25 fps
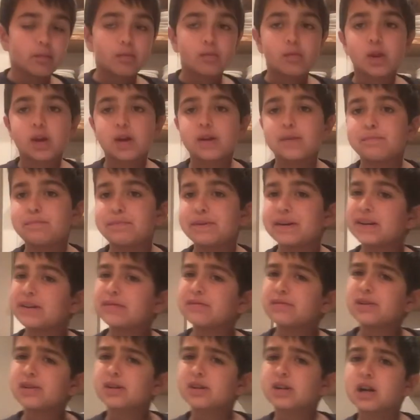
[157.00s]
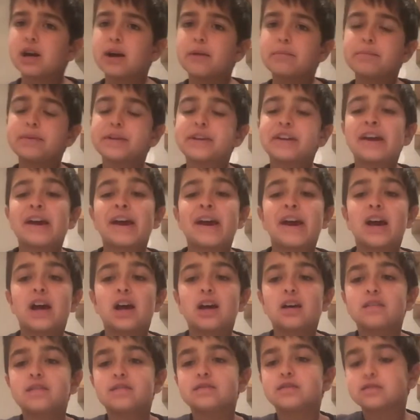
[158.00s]
about 1.5
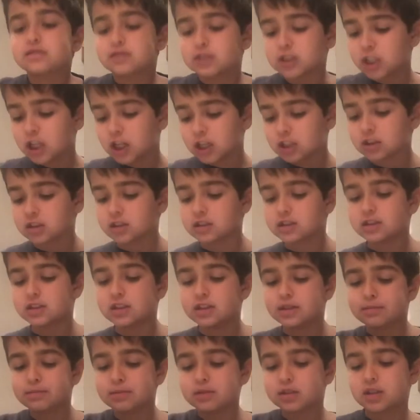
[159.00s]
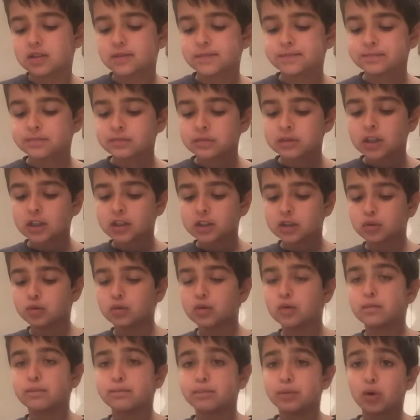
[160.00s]
cups of chocolate chips to a
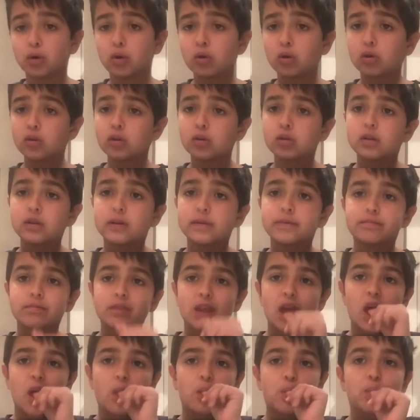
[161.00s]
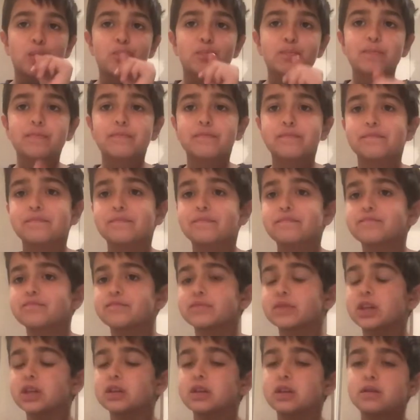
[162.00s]
bowl, and
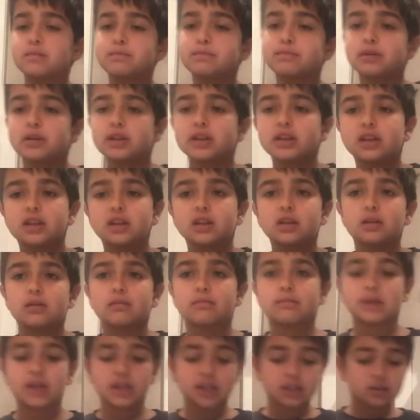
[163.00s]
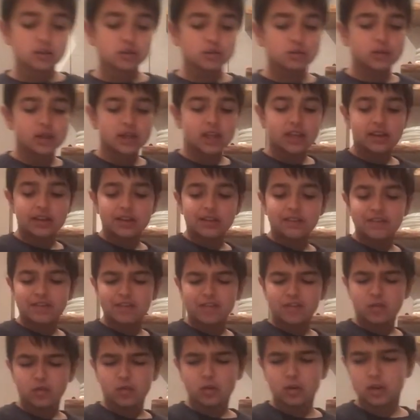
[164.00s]
then put it in the microwave
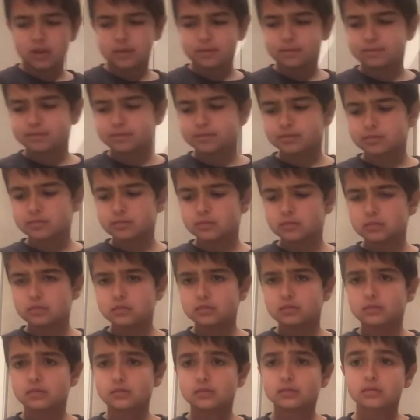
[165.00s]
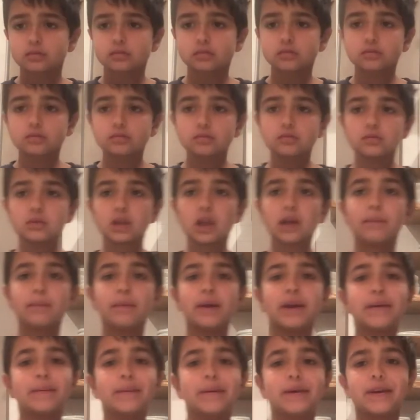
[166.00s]
for
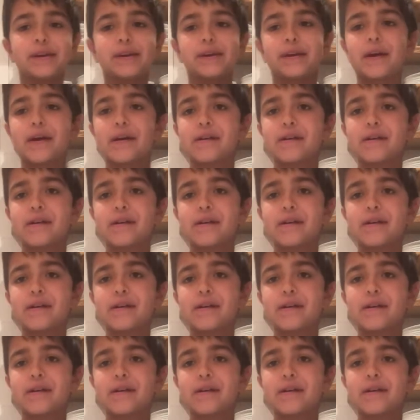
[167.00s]
maybe,